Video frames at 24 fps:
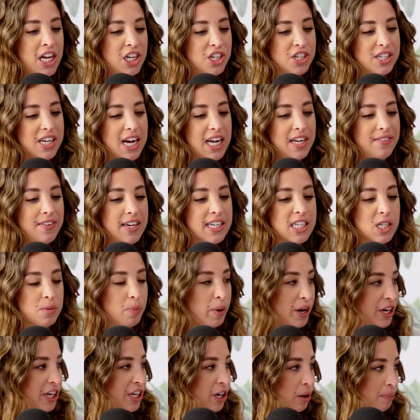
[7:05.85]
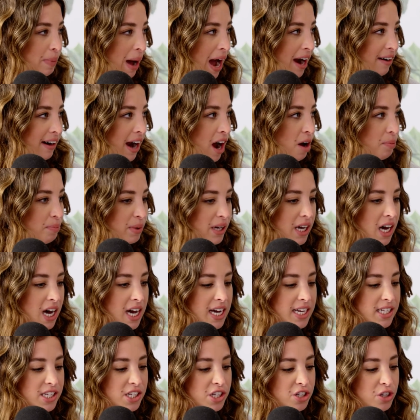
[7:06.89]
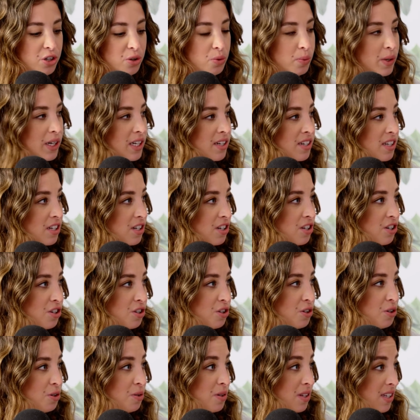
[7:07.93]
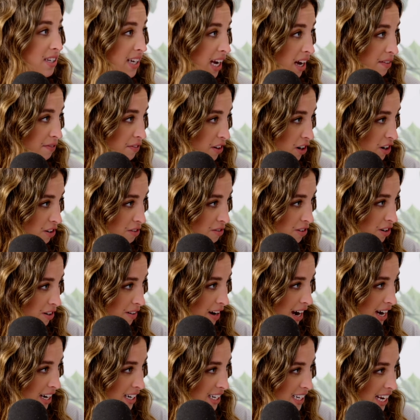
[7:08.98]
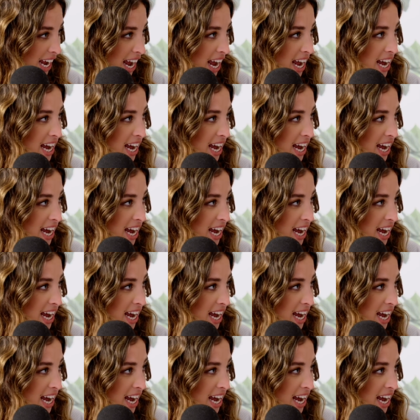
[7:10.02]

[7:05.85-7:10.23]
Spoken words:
just kind of explaining your background because you went to Stanford, correct?